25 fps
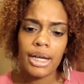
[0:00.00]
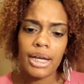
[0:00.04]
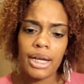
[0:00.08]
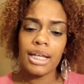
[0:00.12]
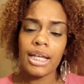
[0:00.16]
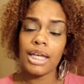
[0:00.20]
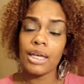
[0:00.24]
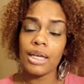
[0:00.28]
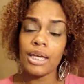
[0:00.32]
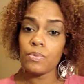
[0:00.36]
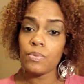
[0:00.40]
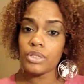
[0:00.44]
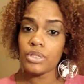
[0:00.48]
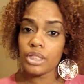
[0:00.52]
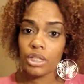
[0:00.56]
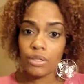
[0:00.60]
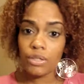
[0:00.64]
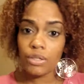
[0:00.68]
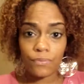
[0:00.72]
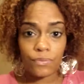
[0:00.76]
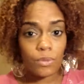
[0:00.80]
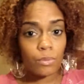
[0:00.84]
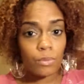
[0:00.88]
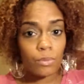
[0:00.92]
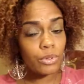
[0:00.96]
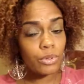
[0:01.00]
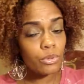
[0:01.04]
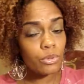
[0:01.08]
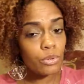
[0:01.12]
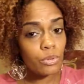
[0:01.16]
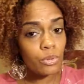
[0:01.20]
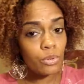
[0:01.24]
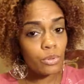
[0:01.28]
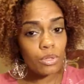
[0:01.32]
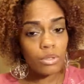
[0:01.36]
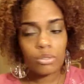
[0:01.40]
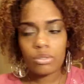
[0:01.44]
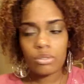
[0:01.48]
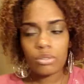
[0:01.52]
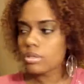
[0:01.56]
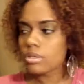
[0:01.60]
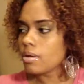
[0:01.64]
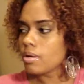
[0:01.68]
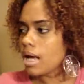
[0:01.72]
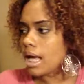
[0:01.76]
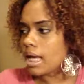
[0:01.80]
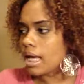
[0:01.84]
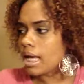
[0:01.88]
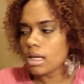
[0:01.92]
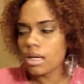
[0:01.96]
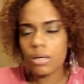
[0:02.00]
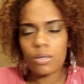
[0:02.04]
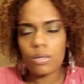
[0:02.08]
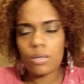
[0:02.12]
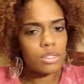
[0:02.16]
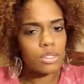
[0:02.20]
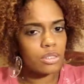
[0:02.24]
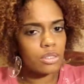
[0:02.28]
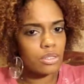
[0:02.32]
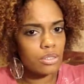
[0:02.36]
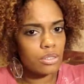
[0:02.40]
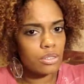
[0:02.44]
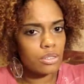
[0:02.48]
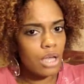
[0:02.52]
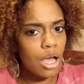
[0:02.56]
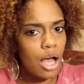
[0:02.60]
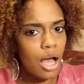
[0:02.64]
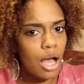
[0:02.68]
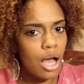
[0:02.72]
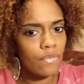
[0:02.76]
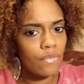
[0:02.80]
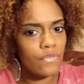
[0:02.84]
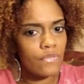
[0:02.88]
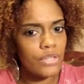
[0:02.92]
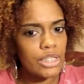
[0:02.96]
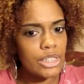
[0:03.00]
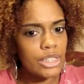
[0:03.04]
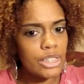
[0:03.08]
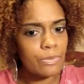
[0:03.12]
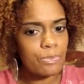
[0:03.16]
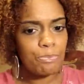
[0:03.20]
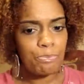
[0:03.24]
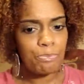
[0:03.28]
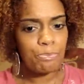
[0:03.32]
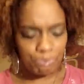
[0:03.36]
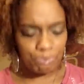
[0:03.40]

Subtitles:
and it was up for renewal. So I goes into the office.